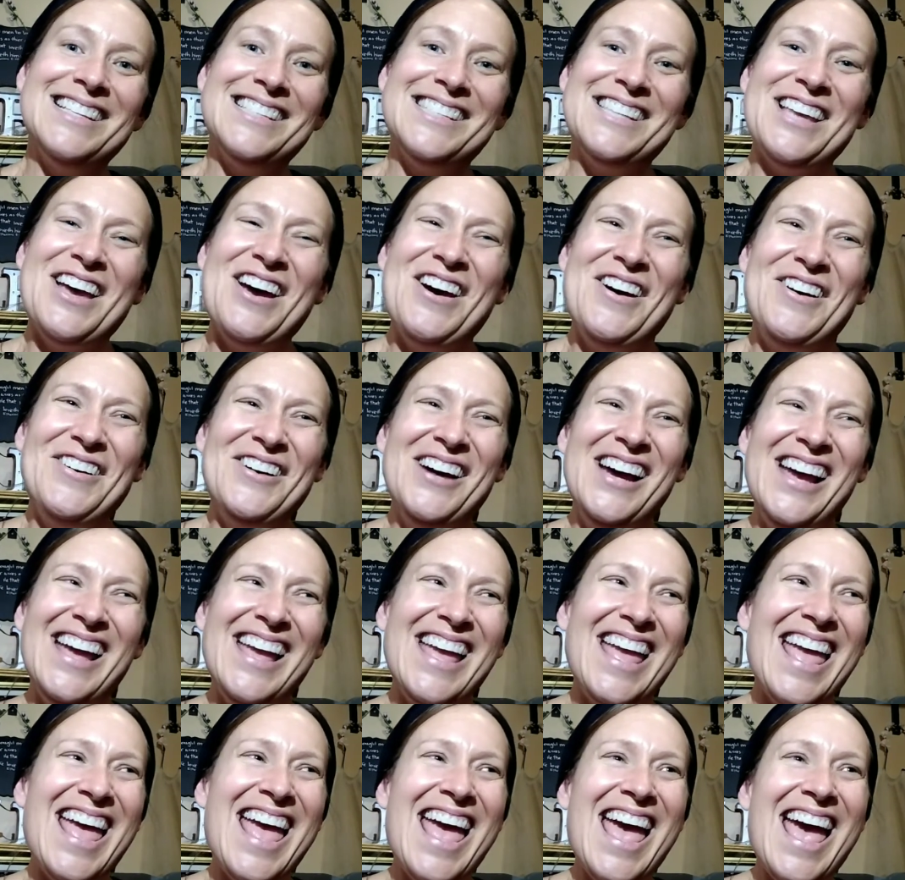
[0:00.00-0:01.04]
So
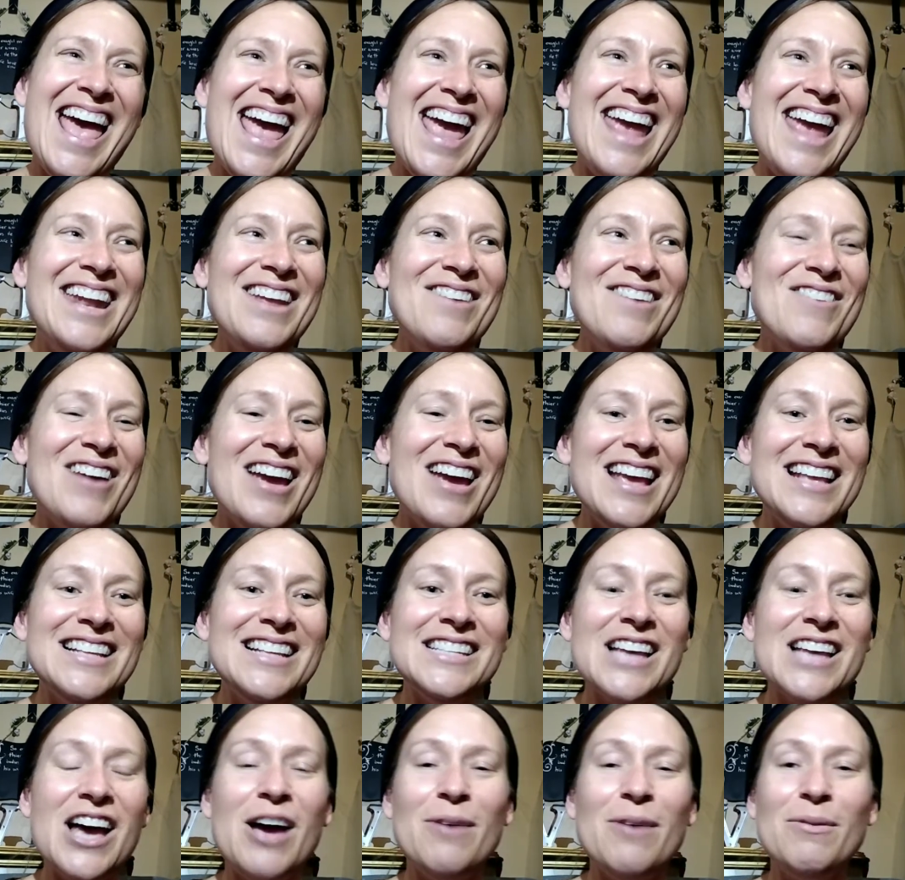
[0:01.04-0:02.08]

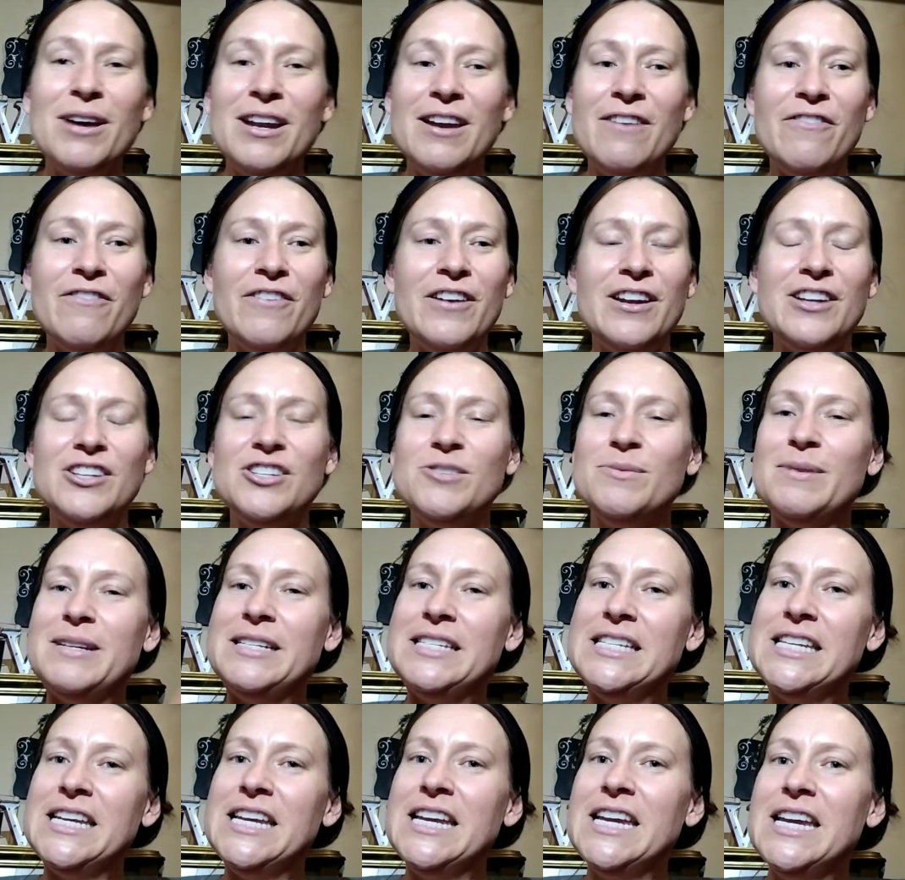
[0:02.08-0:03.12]
anyways, I'm going to finish my
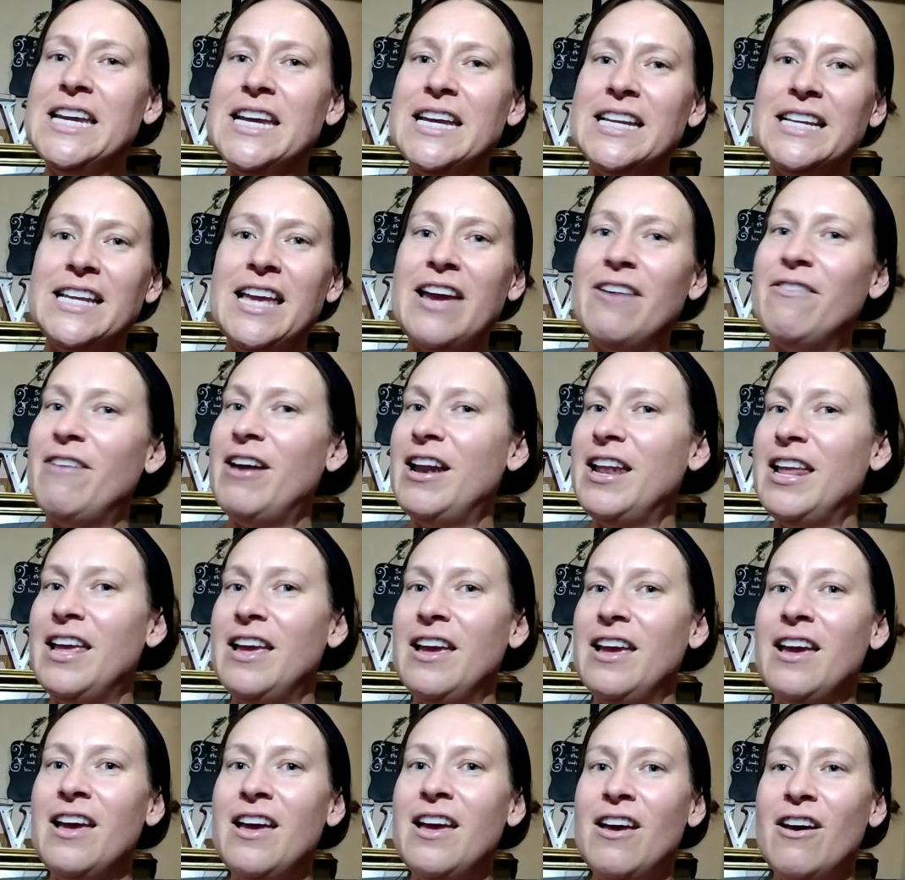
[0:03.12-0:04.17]
tea and get
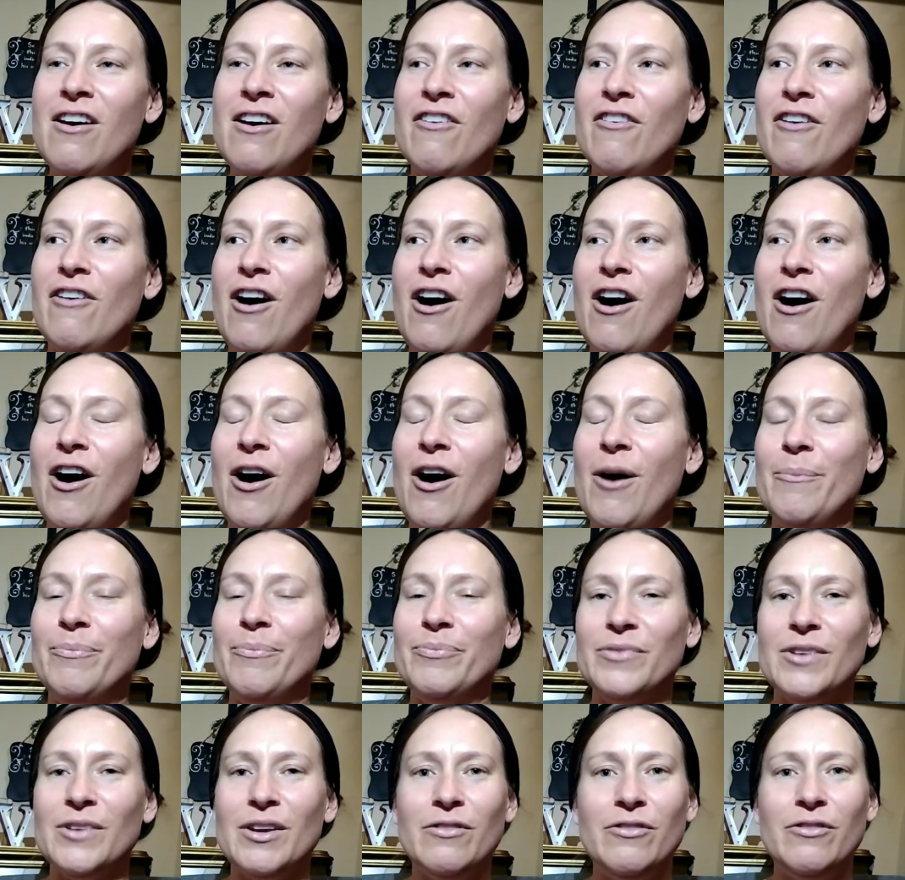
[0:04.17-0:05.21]
ready
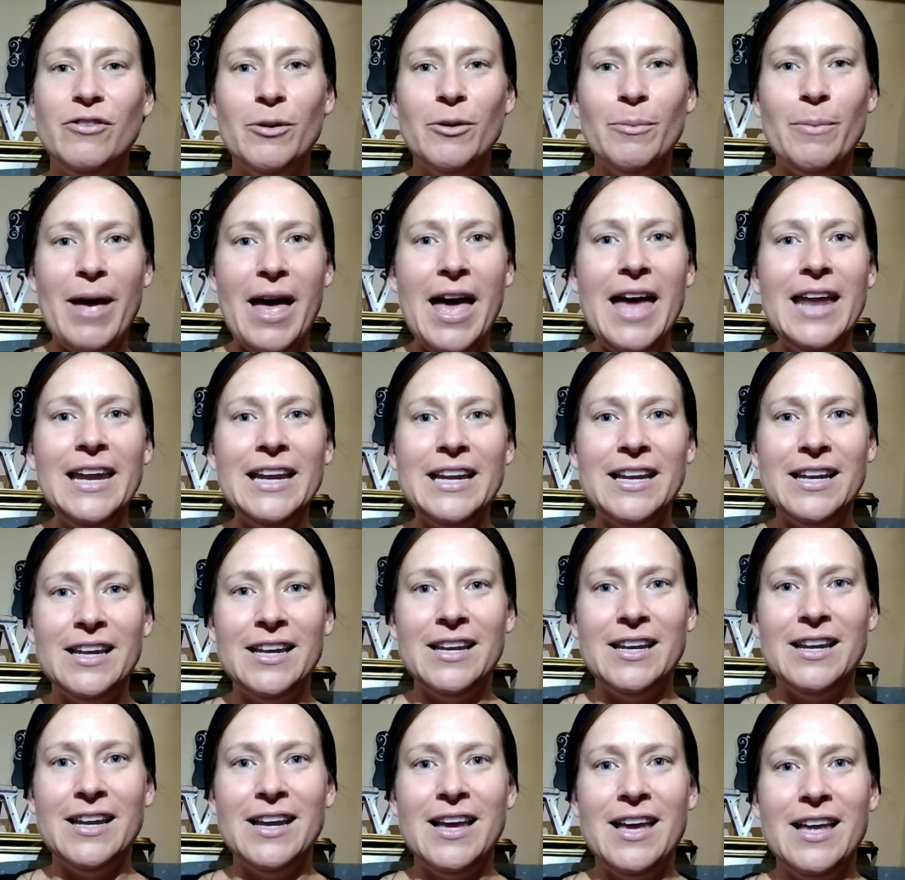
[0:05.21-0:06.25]
um, for bed
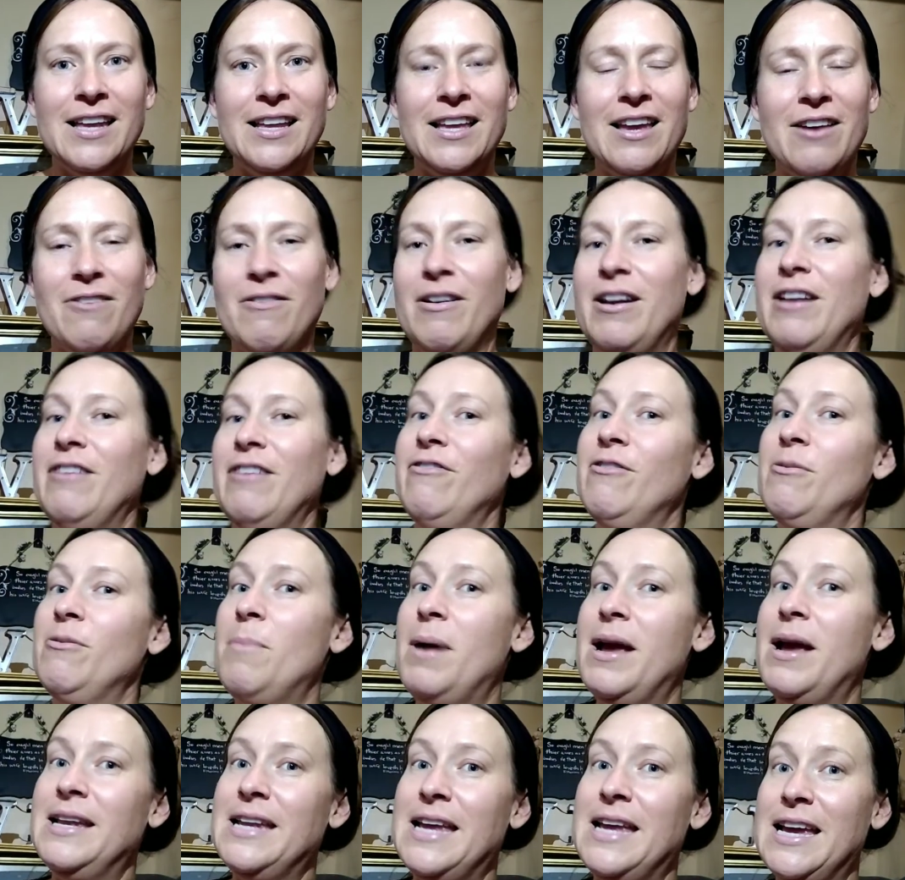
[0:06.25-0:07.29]
and, and get ready for
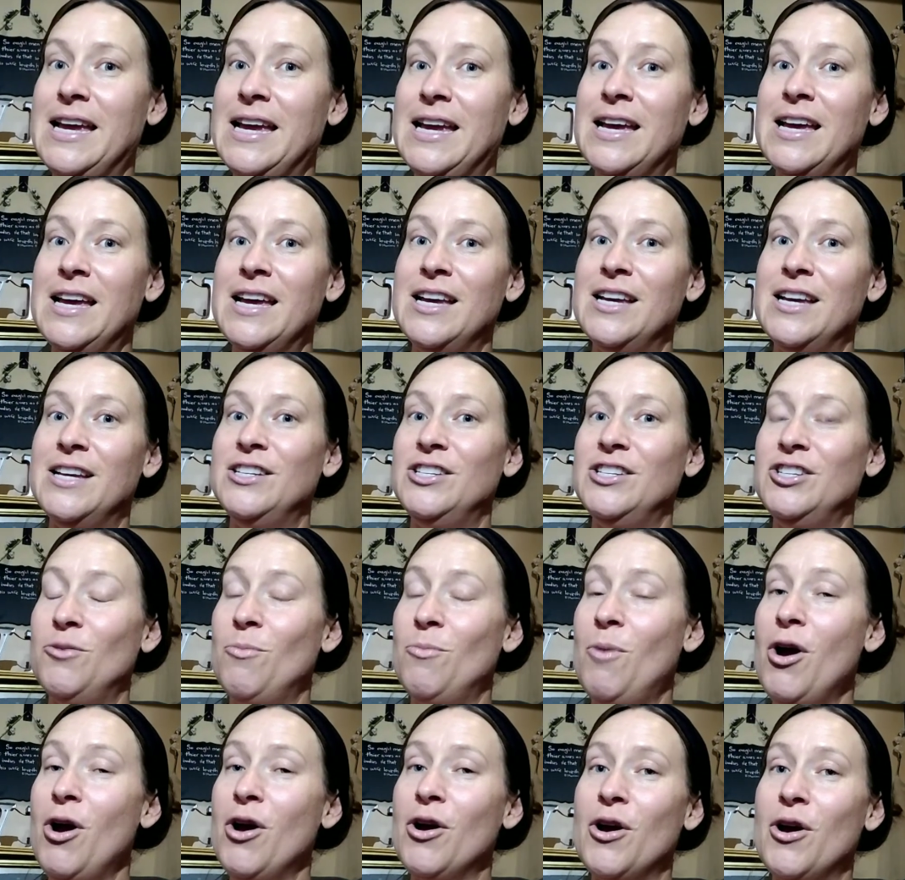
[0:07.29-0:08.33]
my day
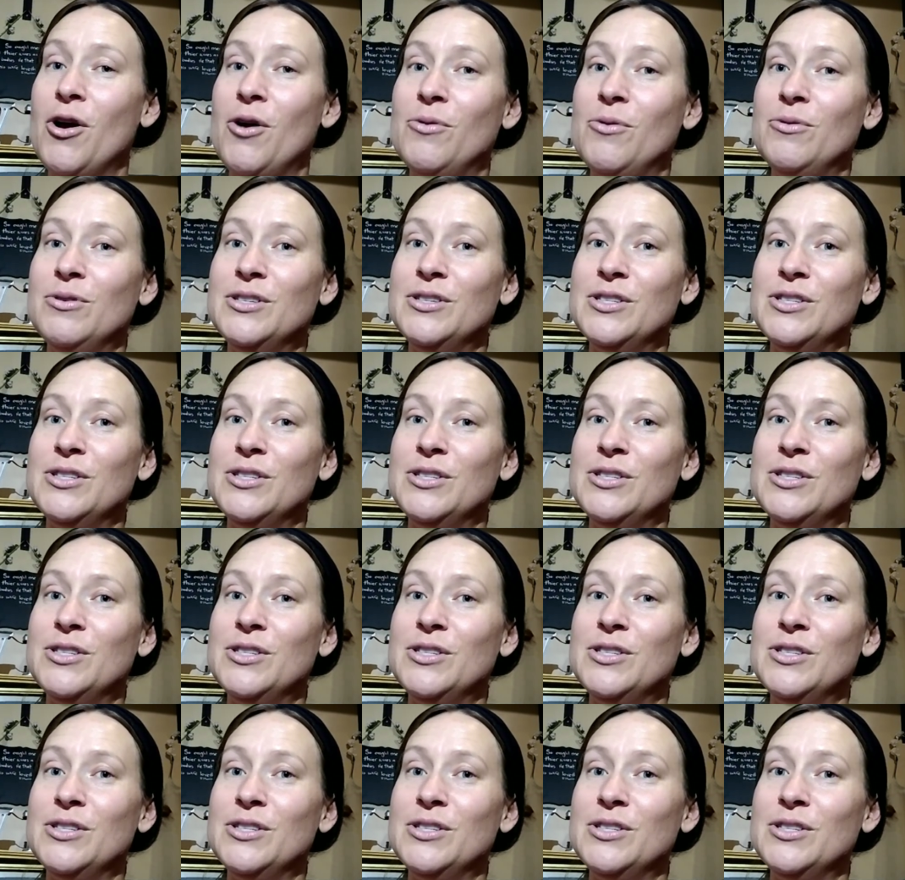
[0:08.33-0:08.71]
tomorrow.